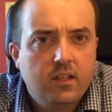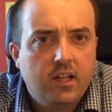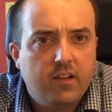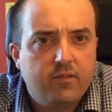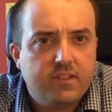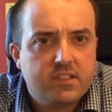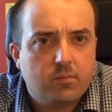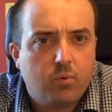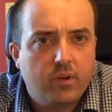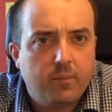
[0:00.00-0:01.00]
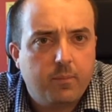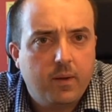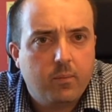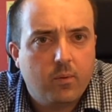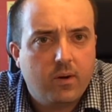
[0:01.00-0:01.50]
have disappointed
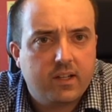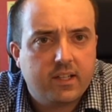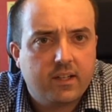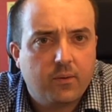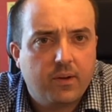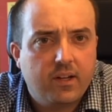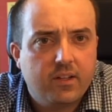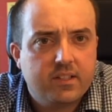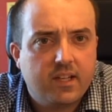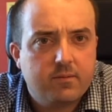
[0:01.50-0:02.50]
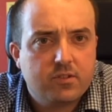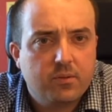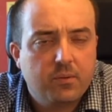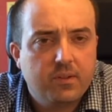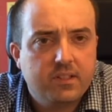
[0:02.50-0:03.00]
people walking away all the time. So we
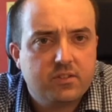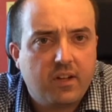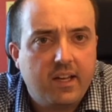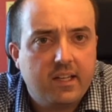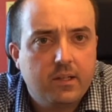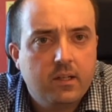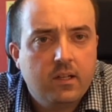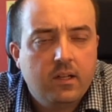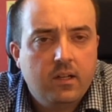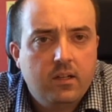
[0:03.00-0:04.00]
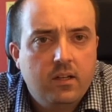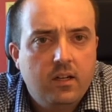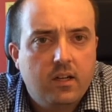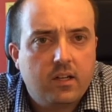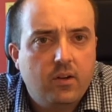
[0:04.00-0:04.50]
really try to
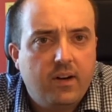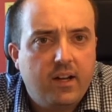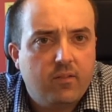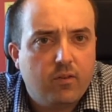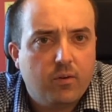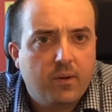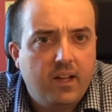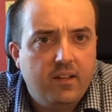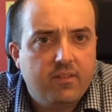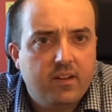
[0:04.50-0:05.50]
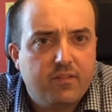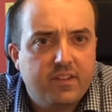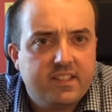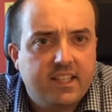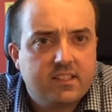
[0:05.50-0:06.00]
go out of our way, even if
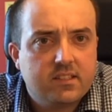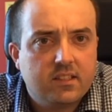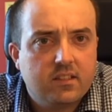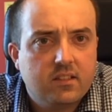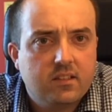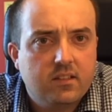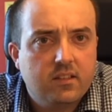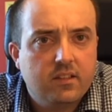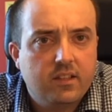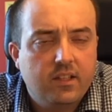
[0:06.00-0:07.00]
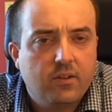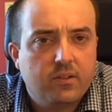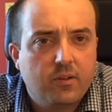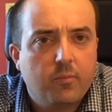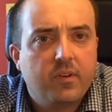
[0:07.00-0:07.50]
it takes a
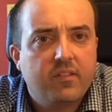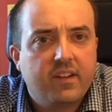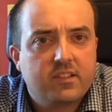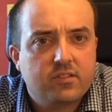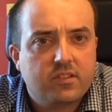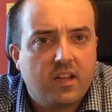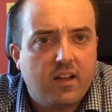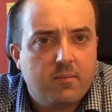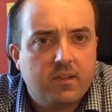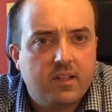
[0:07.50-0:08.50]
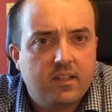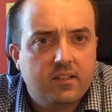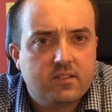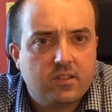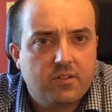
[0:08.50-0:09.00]
little bit of extra time and it
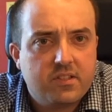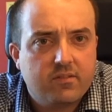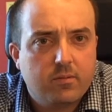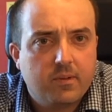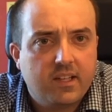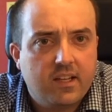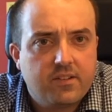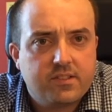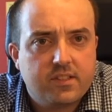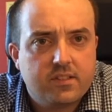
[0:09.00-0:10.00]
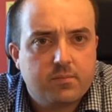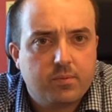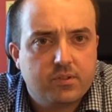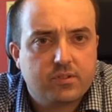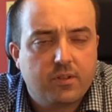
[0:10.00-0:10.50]
slows everybody else's
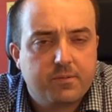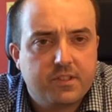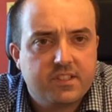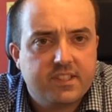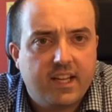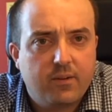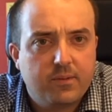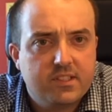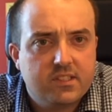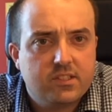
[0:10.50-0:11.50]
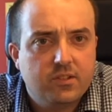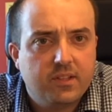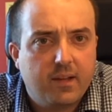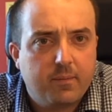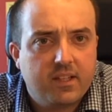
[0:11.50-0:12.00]
prescriptions down. We just do
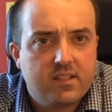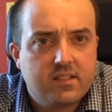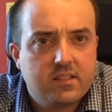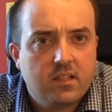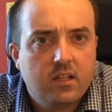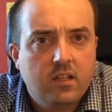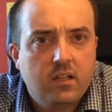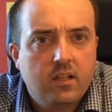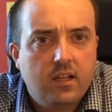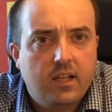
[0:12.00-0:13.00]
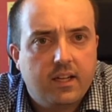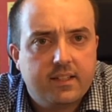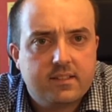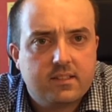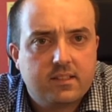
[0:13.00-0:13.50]
that because
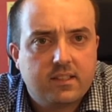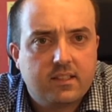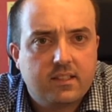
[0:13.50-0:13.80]
it's